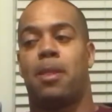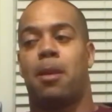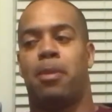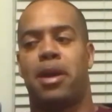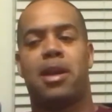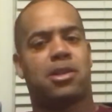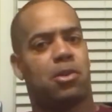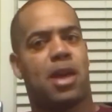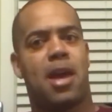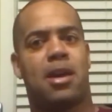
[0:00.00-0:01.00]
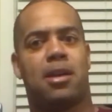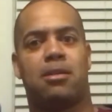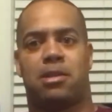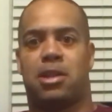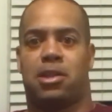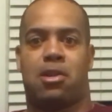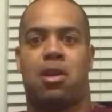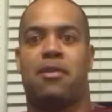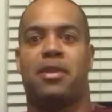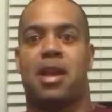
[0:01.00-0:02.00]
But it's okay to start
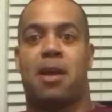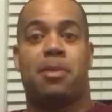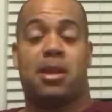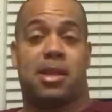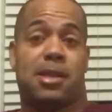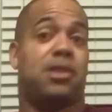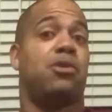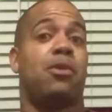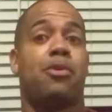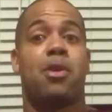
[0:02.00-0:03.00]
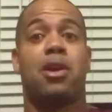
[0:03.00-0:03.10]
off at that because that's $200 or